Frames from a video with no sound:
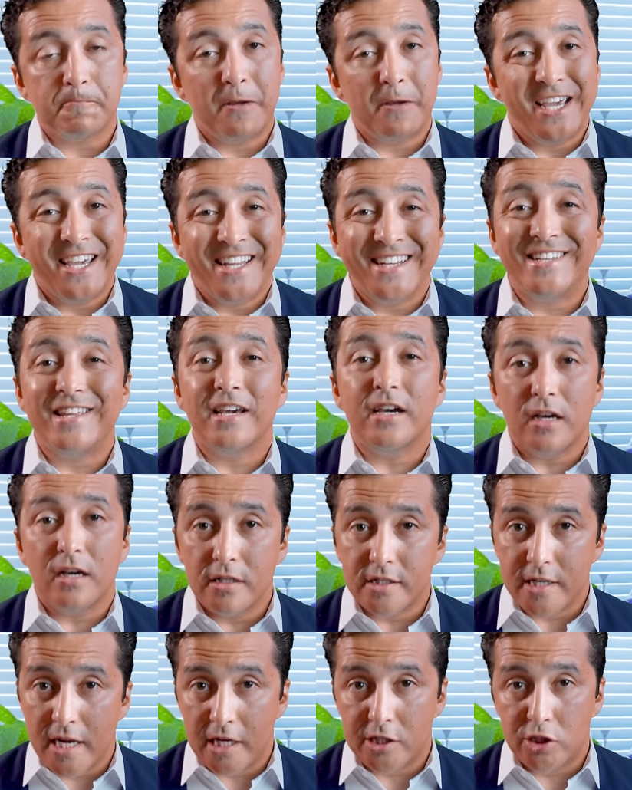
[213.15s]
It
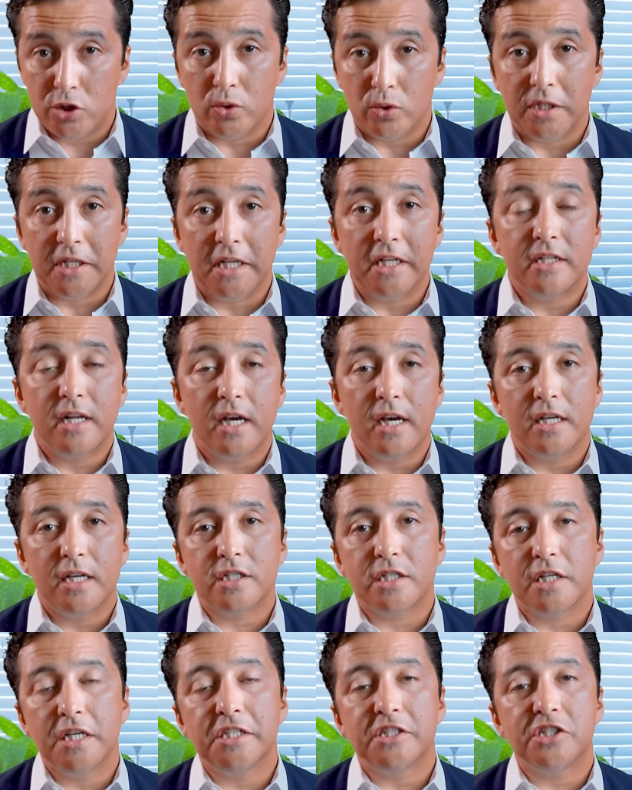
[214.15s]
does, actually. It
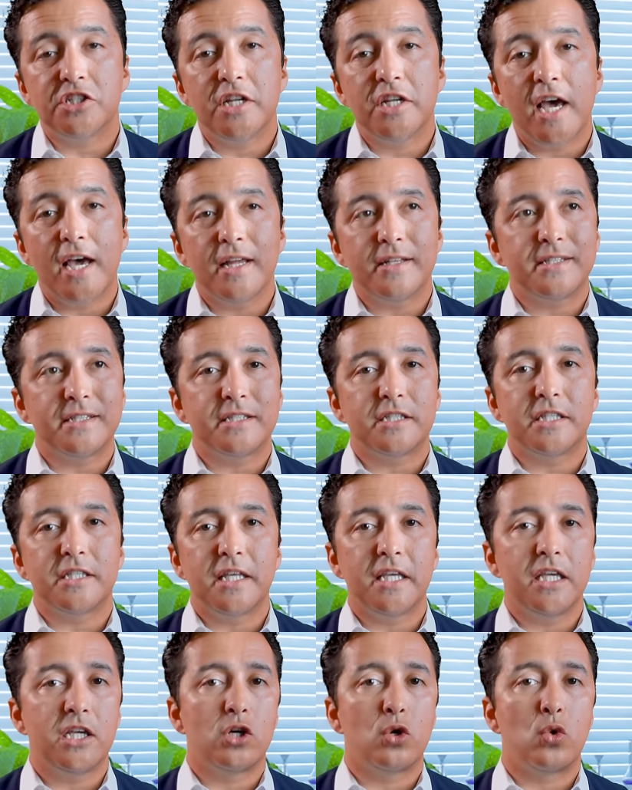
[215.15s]
does. It's not
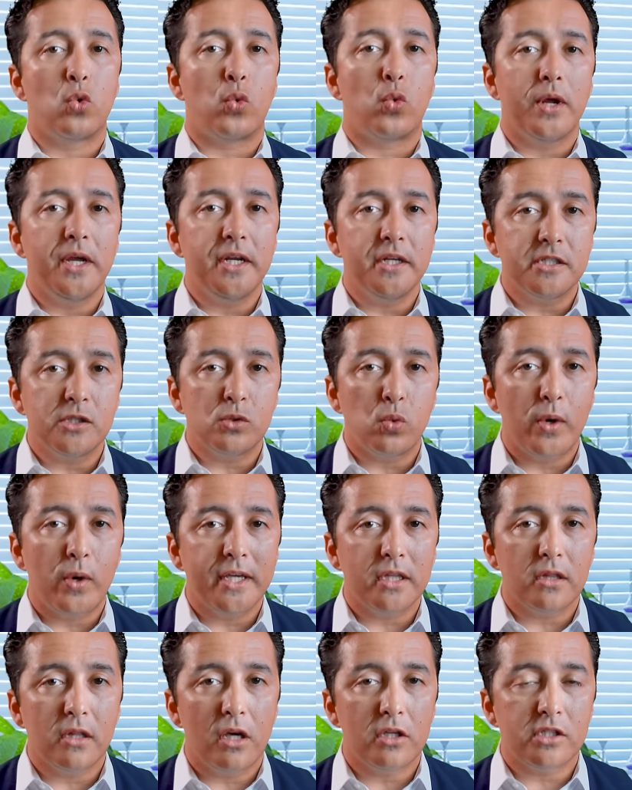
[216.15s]
the greatest
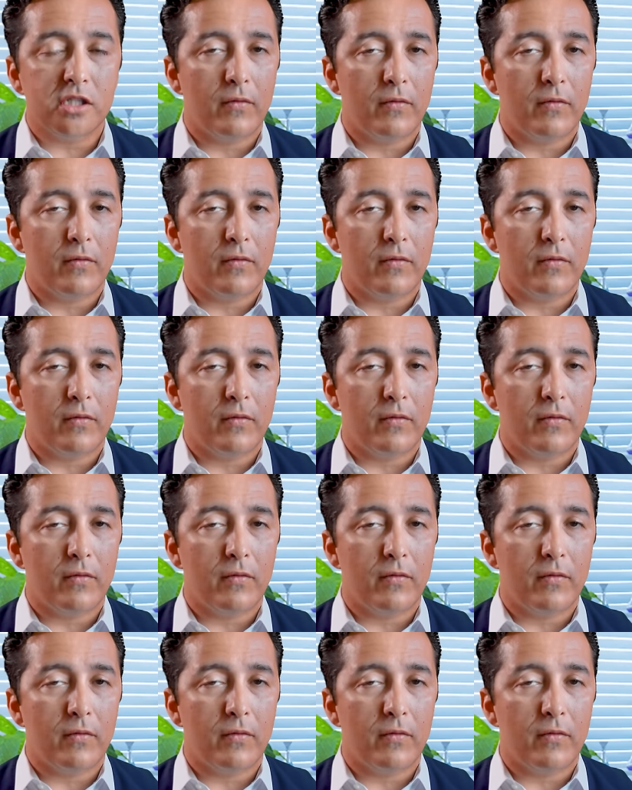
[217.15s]
weight loss.